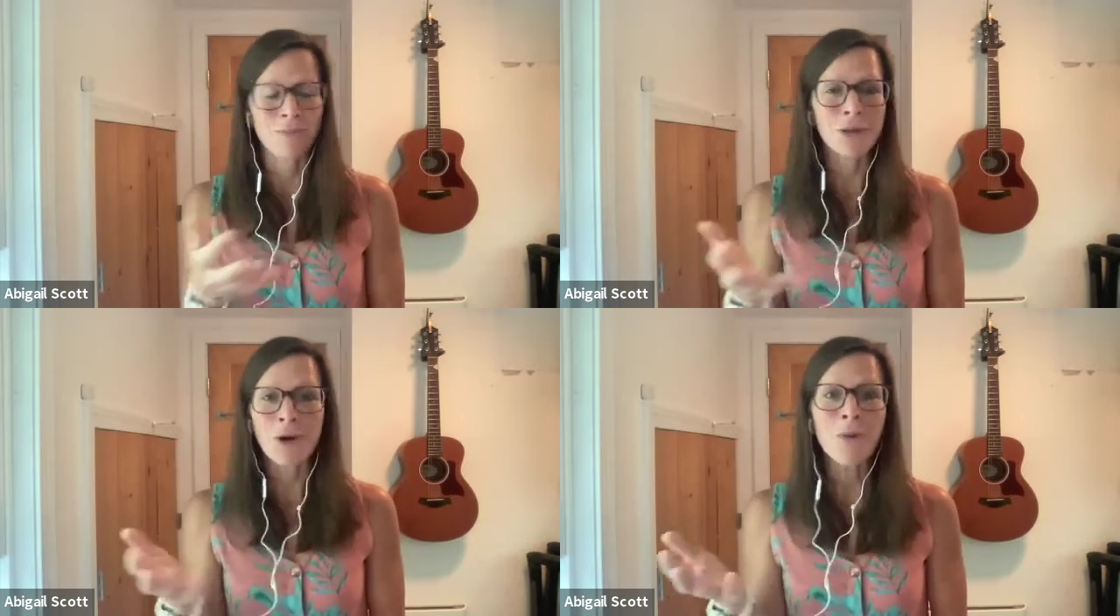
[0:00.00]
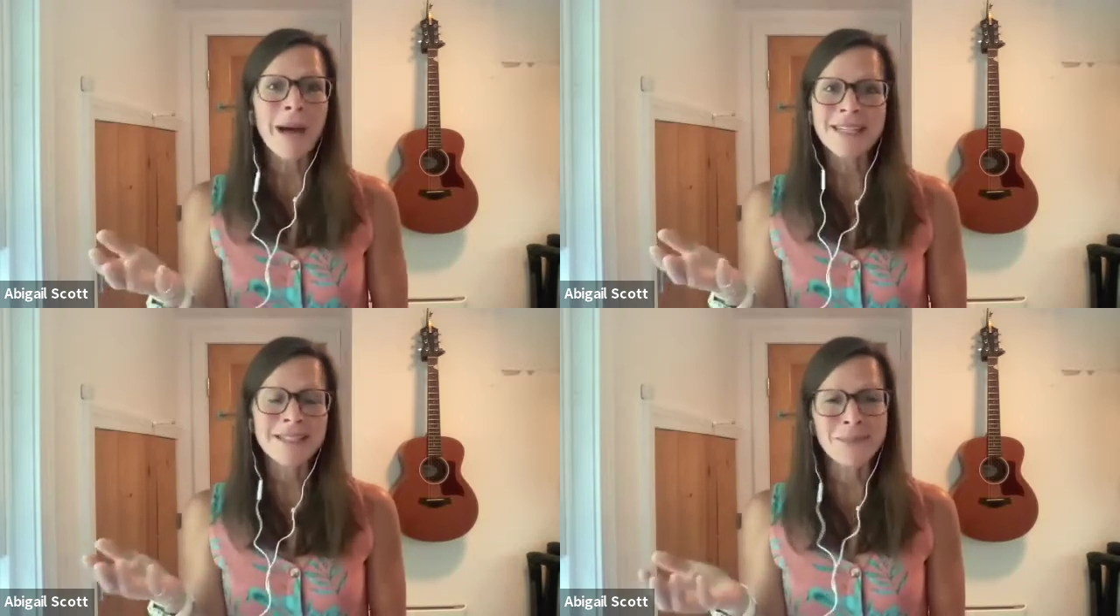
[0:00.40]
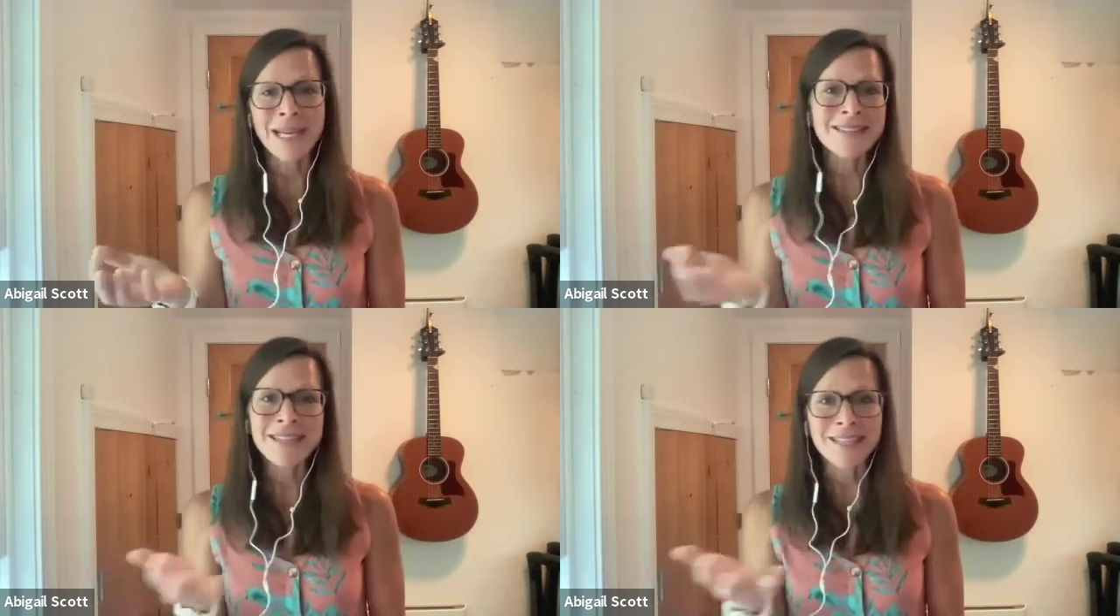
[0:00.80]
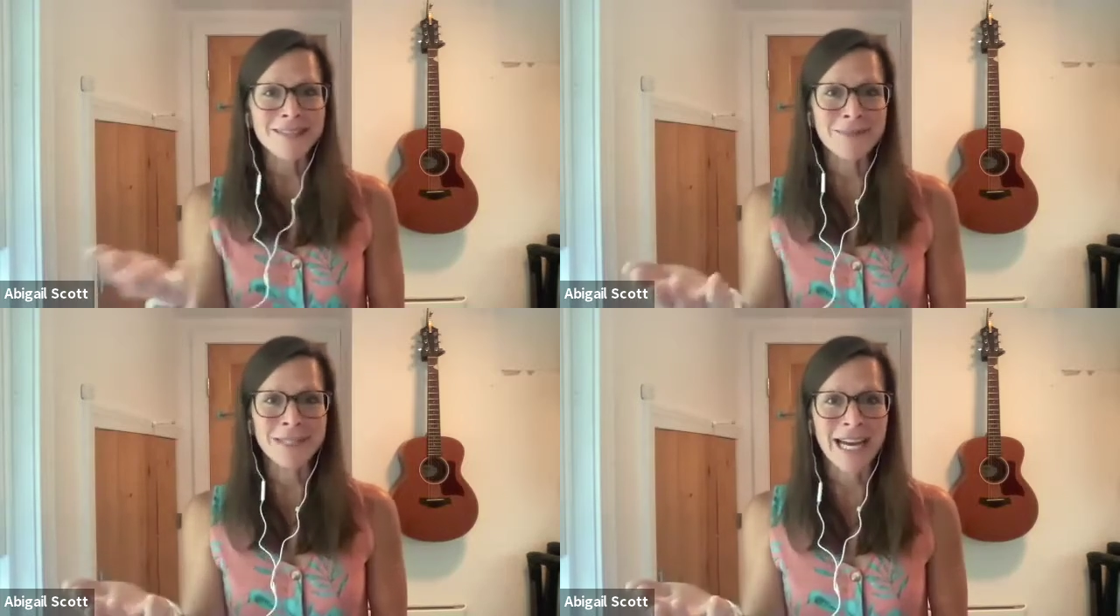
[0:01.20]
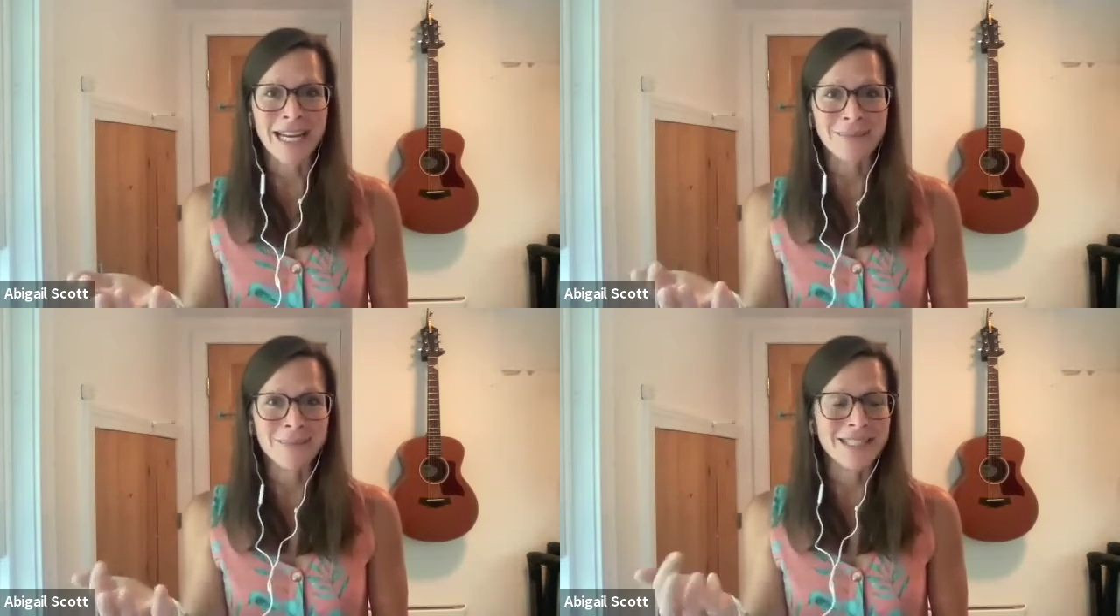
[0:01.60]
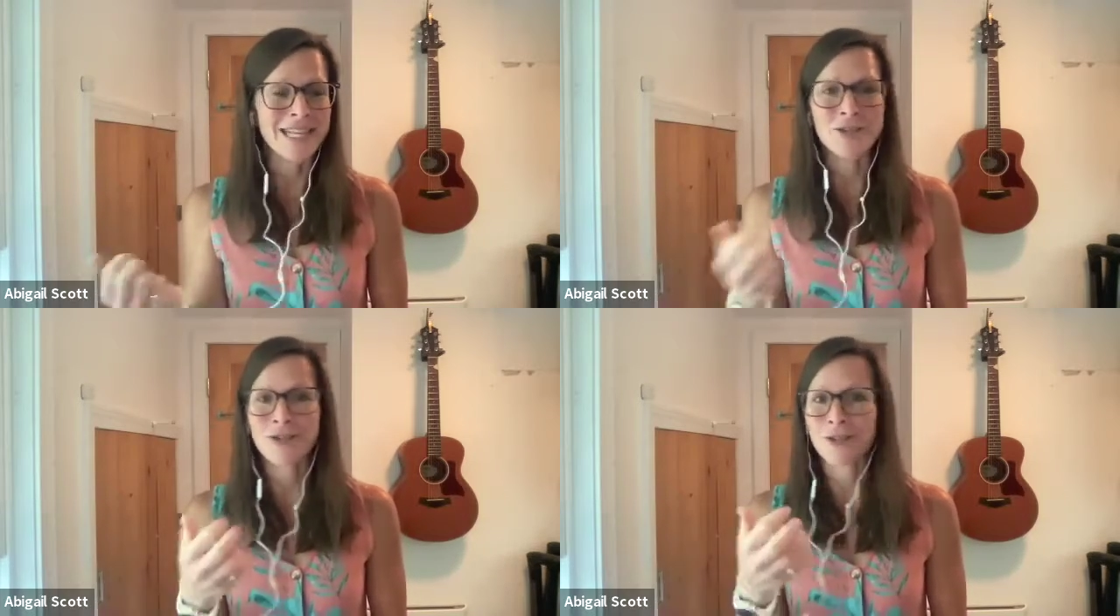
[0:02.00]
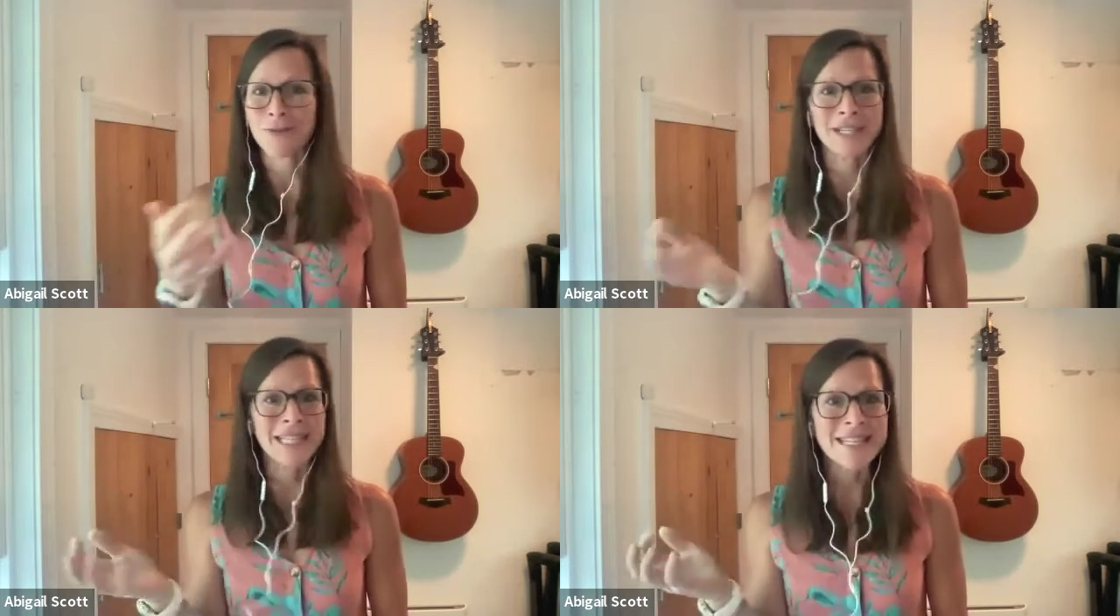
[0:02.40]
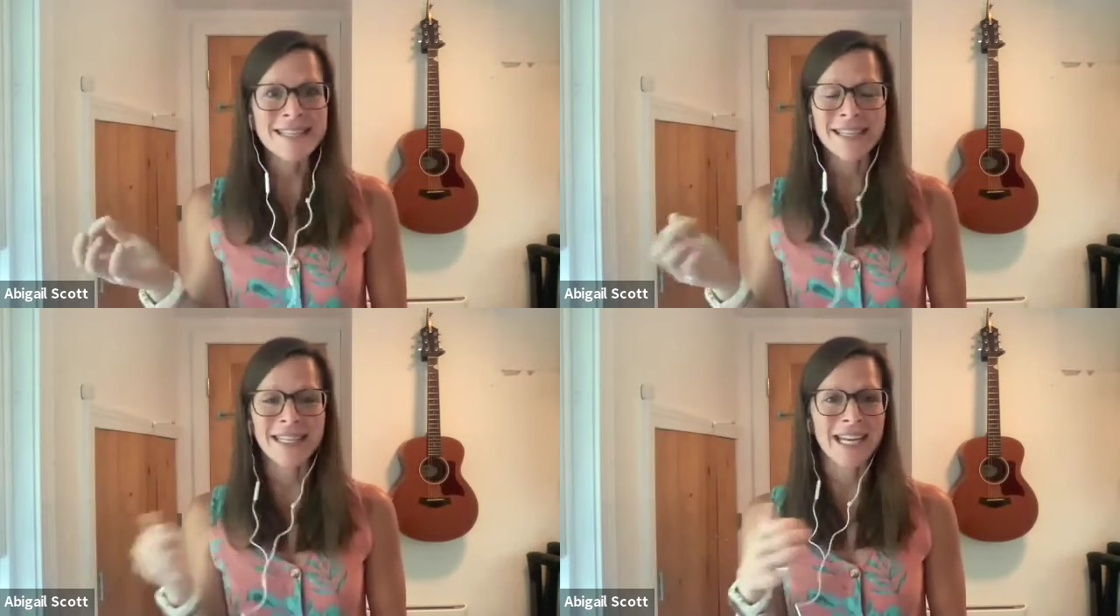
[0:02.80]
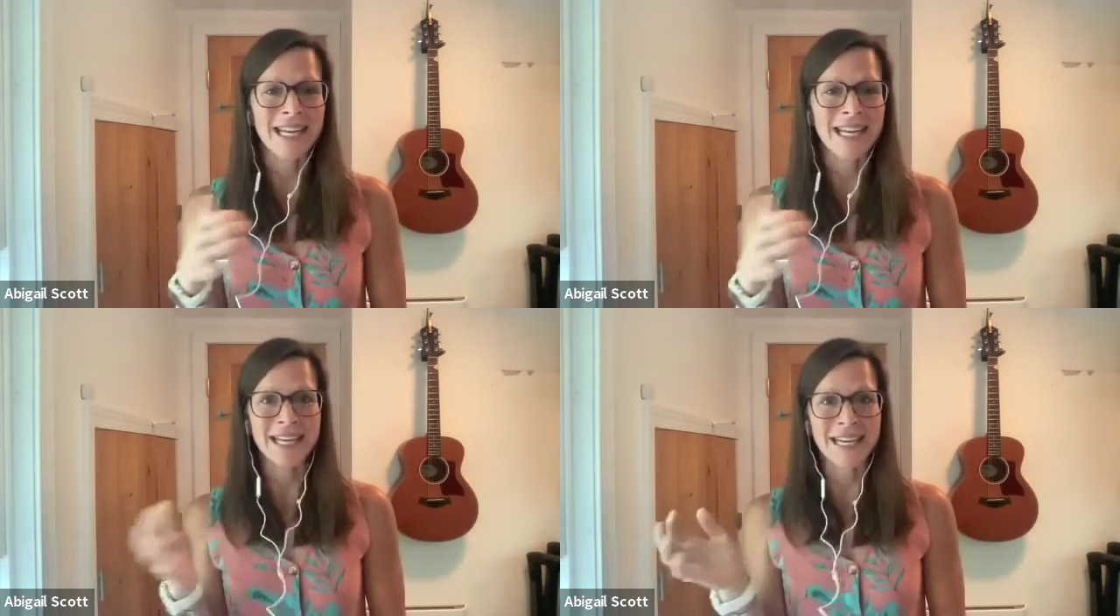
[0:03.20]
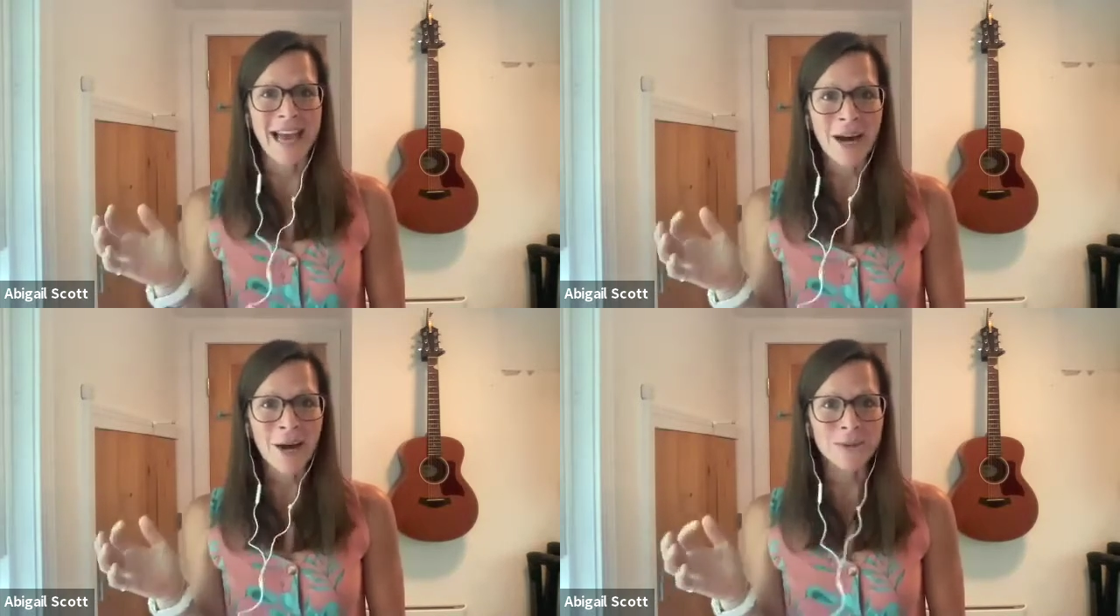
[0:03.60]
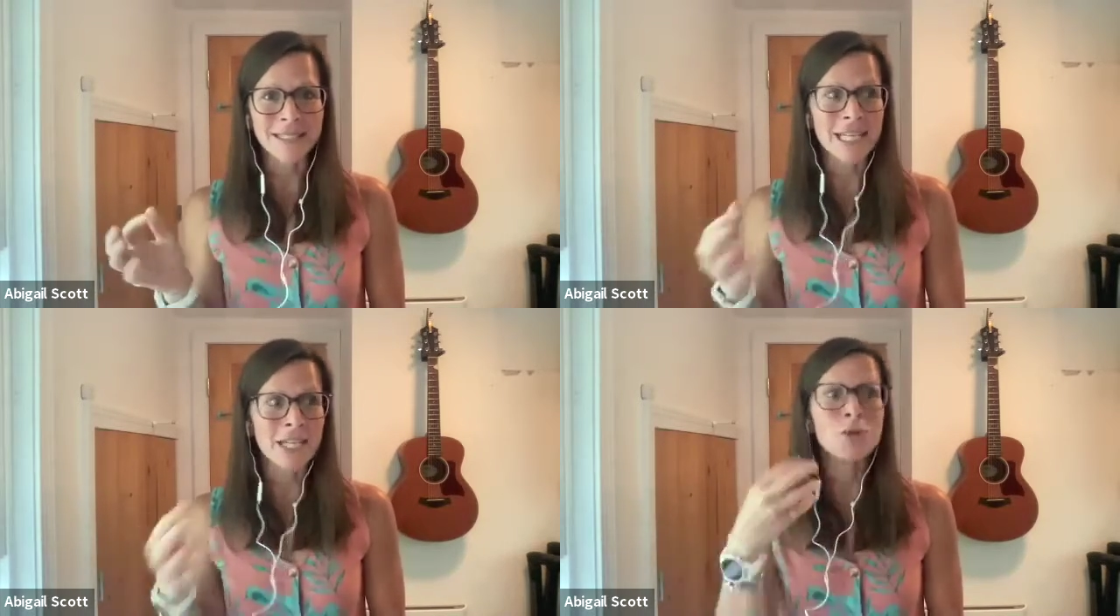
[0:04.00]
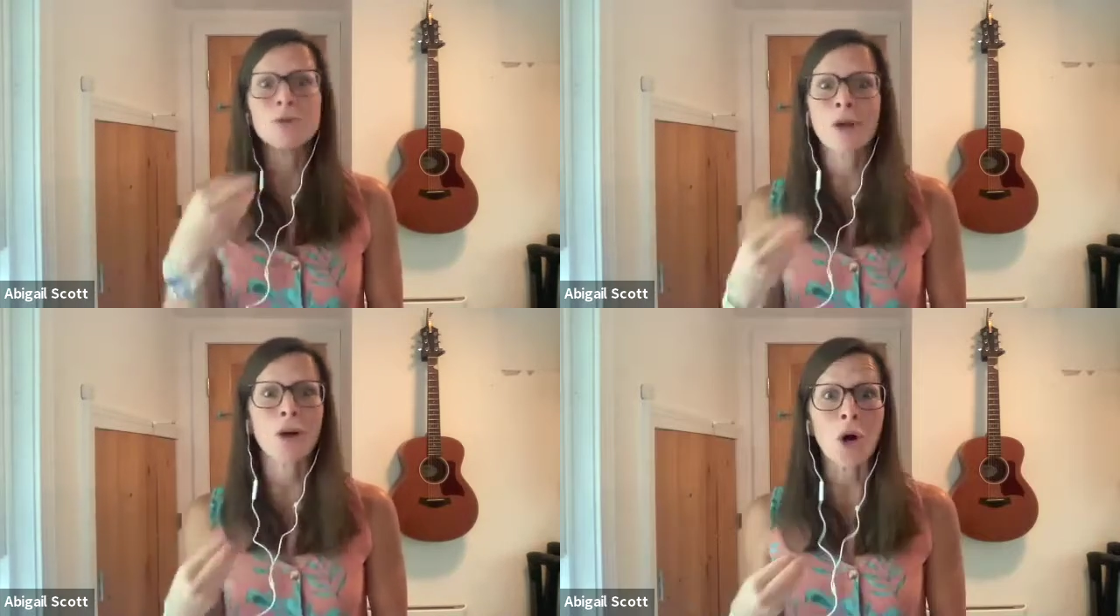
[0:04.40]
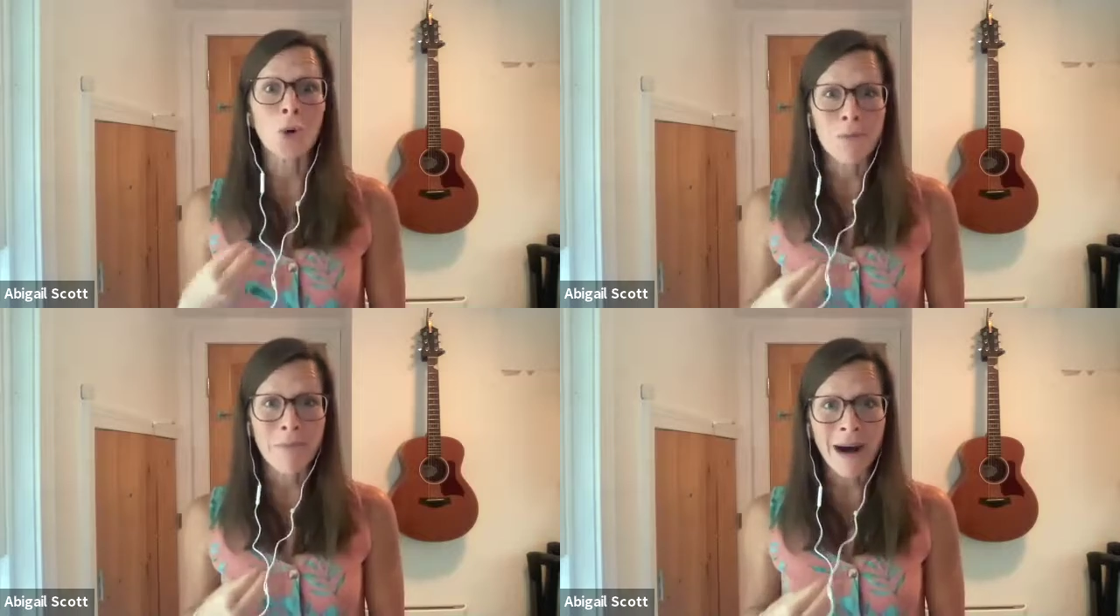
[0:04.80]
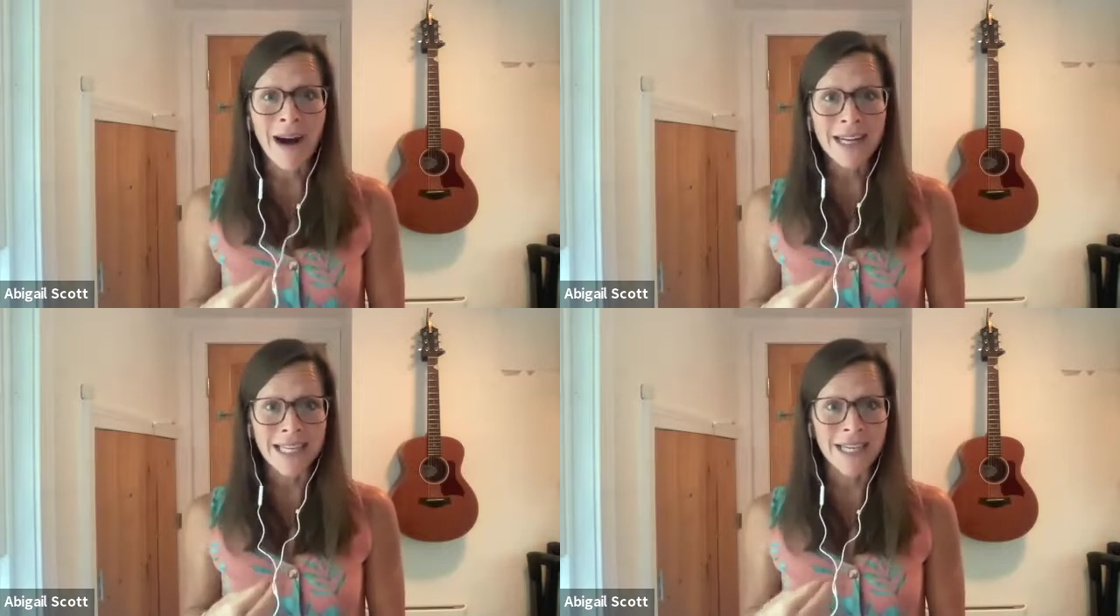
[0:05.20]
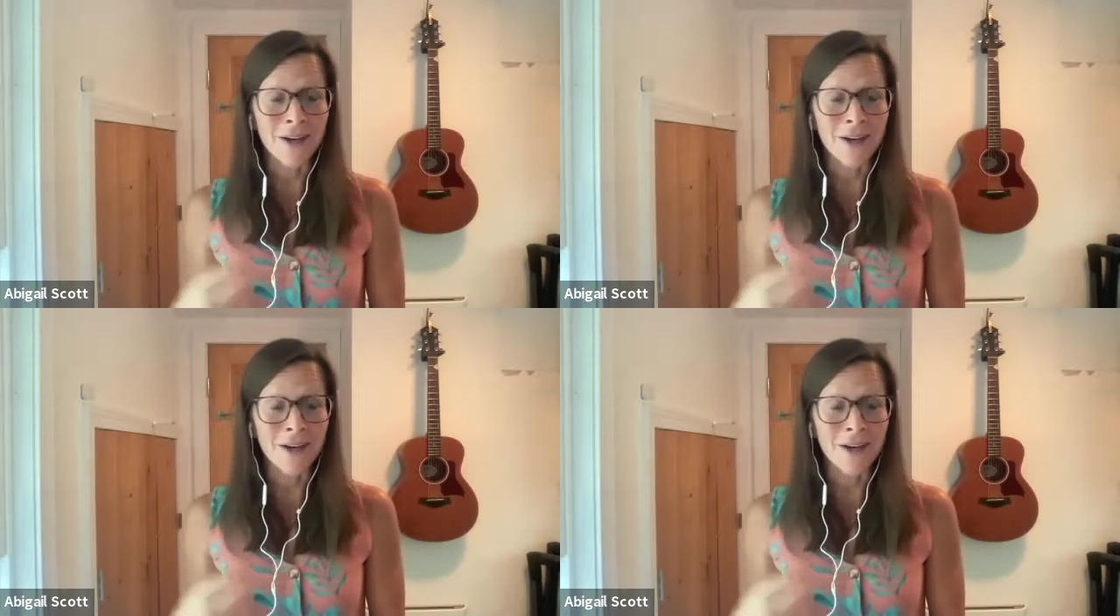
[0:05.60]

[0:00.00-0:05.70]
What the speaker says: go back to basics sometimes and just release it and get it out and use our own body.